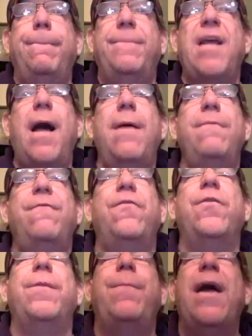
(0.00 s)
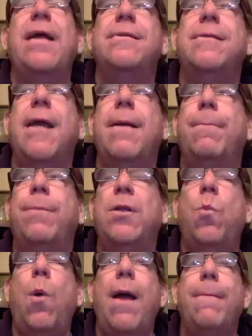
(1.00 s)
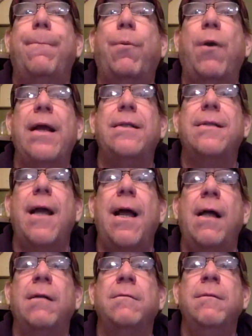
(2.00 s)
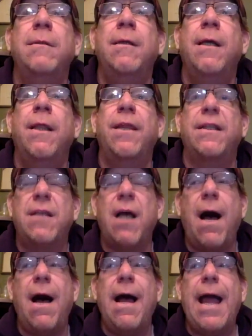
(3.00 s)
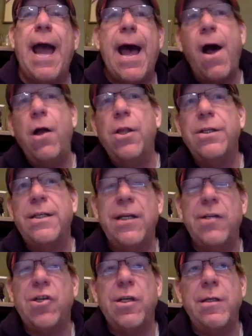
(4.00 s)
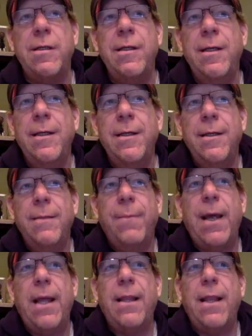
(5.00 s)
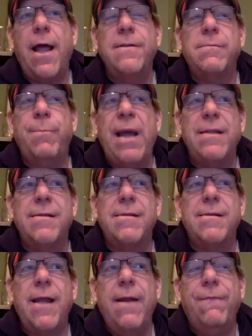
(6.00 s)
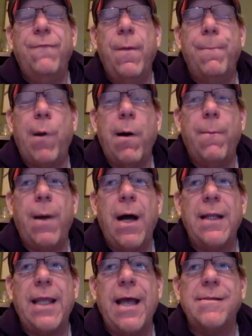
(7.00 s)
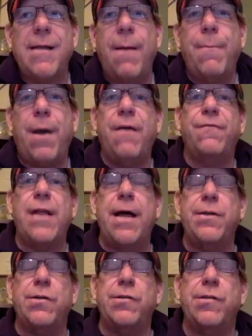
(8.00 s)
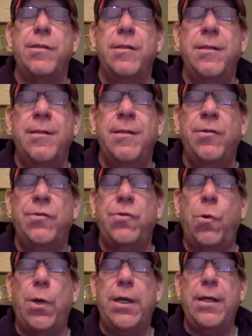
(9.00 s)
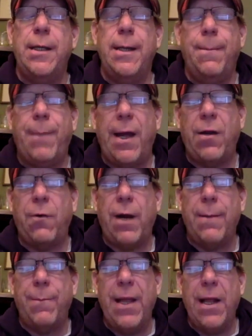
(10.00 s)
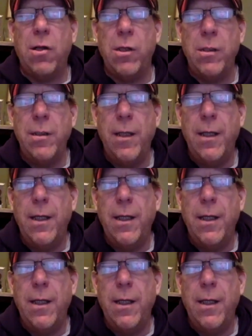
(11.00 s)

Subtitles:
Time for the Penn State Blue-White Breakdown, the Ty Howle edition, Penn Live's Penn State Football Podcast. I'm Bob Flounders, joined by Greg Pickle.